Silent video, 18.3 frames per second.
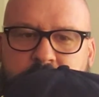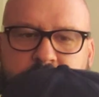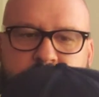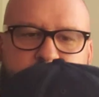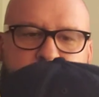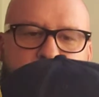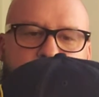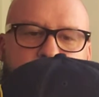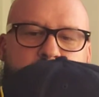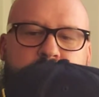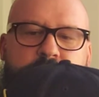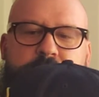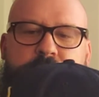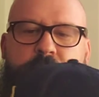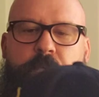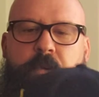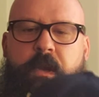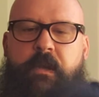it's too loose
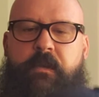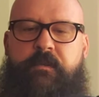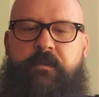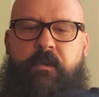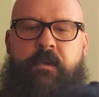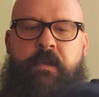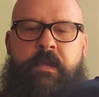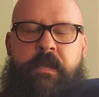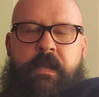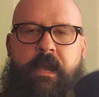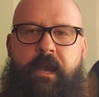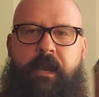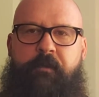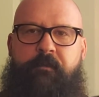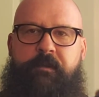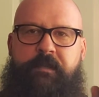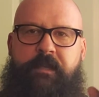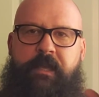to wear. So I
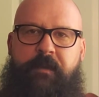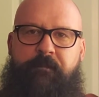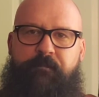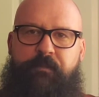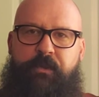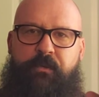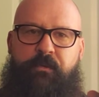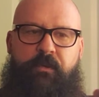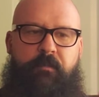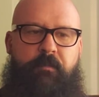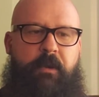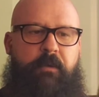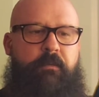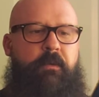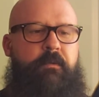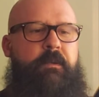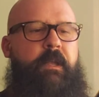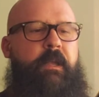always keep two in my
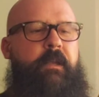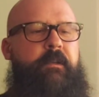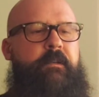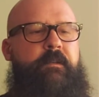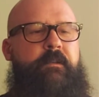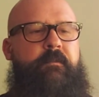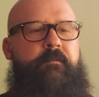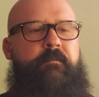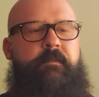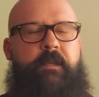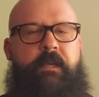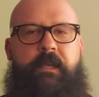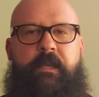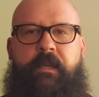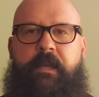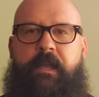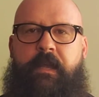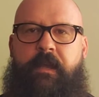rotation,
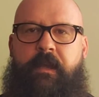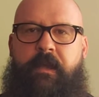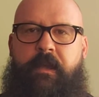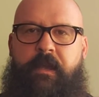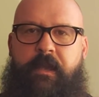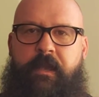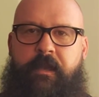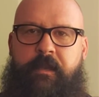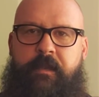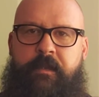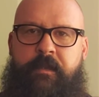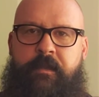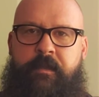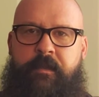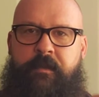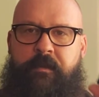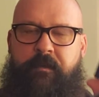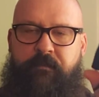and
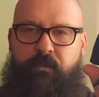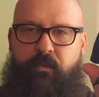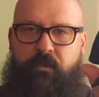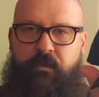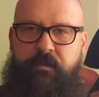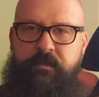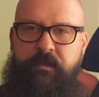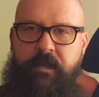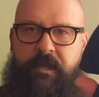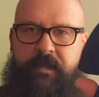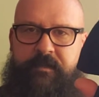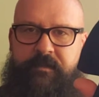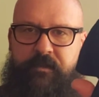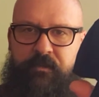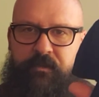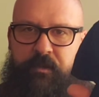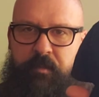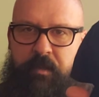of course, I
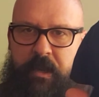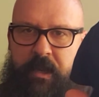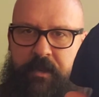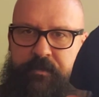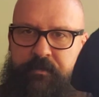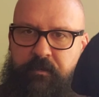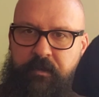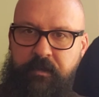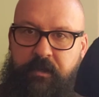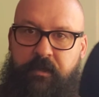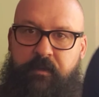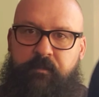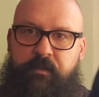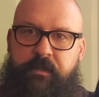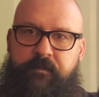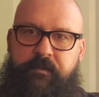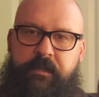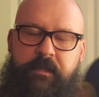sewed the patch on. Can you
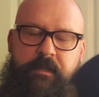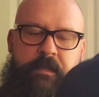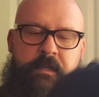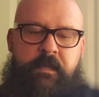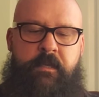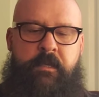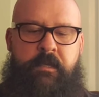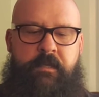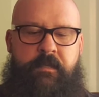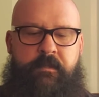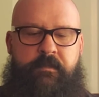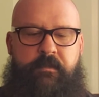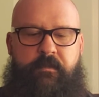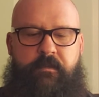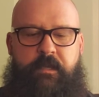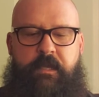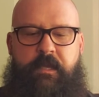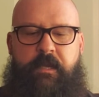believe that? So
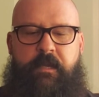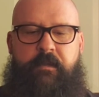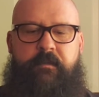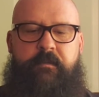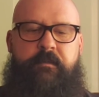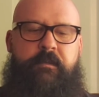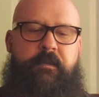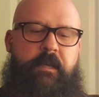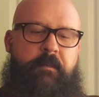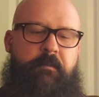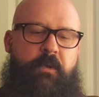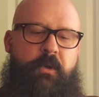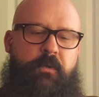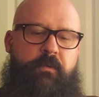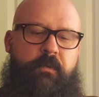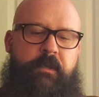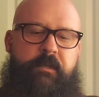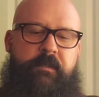yeah, I'm
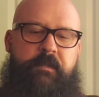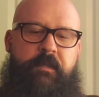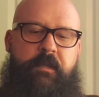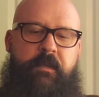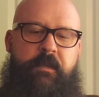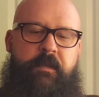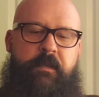always